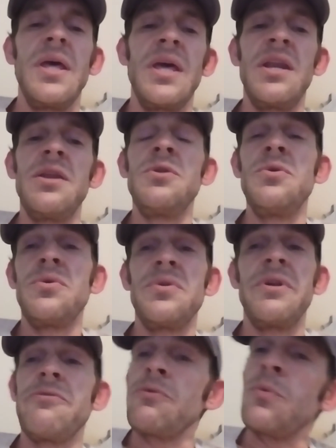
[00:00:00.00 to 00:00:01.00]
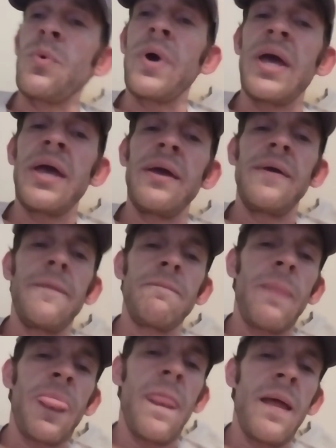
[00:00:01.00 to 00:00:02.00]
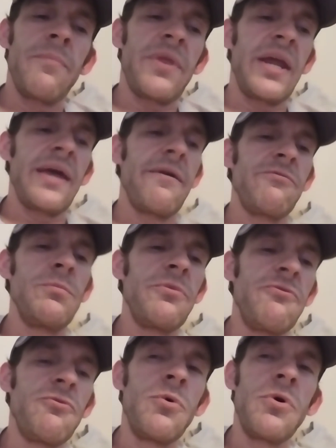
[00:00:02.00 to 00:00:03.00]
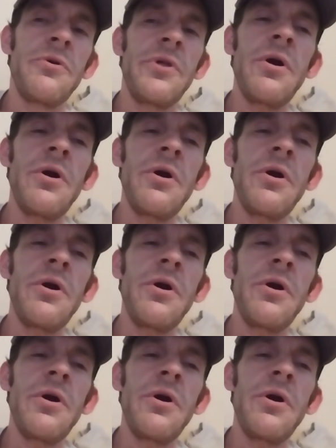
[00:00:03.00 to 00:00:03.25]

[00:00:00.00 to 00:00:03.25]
in a new or different way that I haven't before.